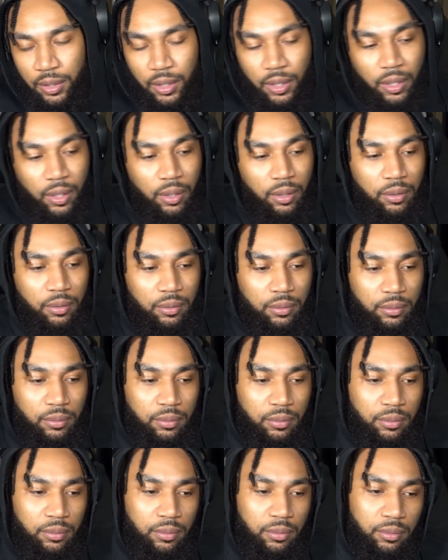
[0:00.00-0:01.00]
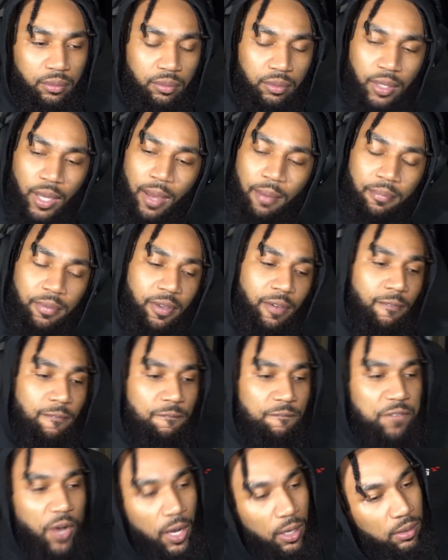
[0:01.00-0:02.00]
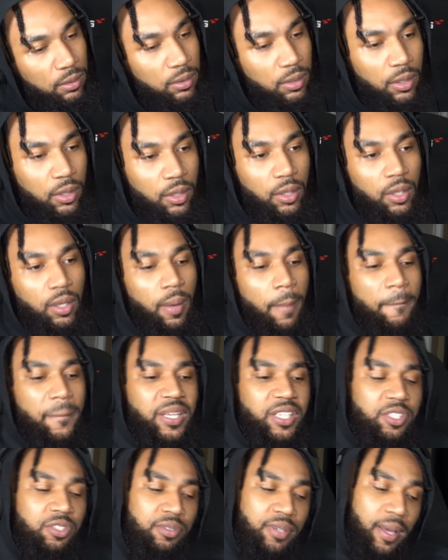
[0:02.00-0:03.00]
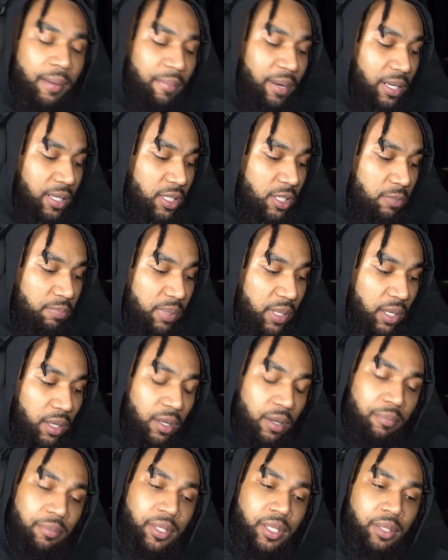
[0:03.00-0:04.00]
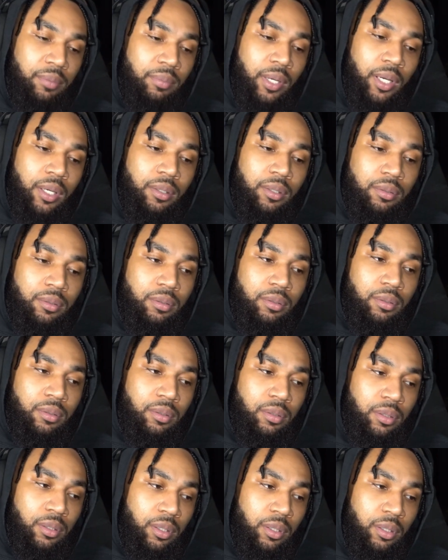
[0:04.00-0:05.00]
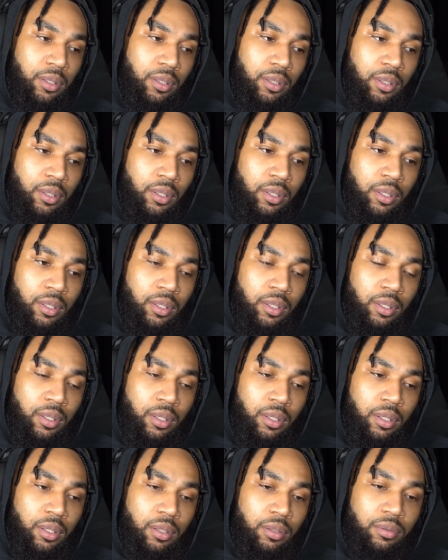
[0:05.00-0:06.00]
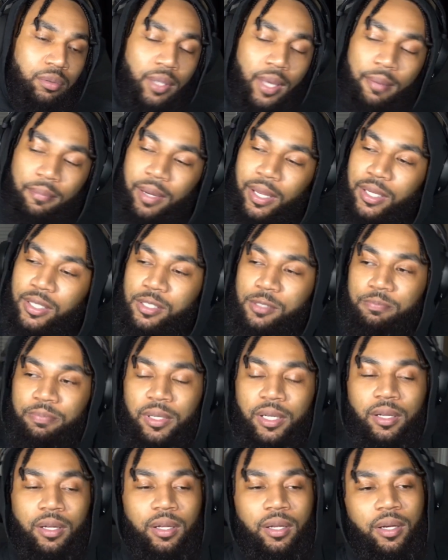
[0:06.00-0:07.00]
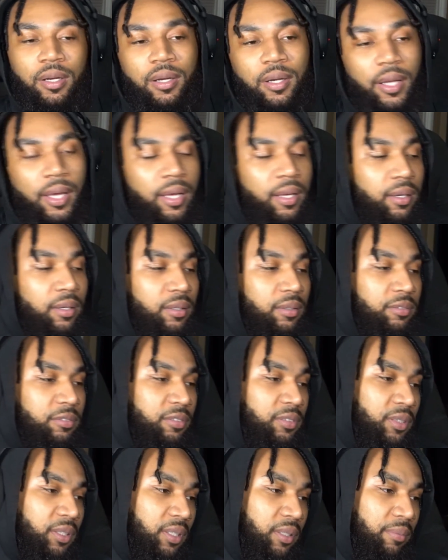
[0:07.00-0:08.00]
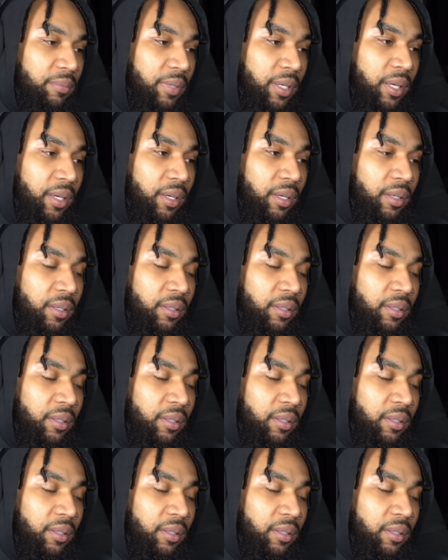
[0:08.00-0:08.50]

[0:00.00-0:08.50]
How about we take you got one me step at a time and let's just get... Bitch, you're not about to spit on me, bro. You're not about to spit on nothing over here, man.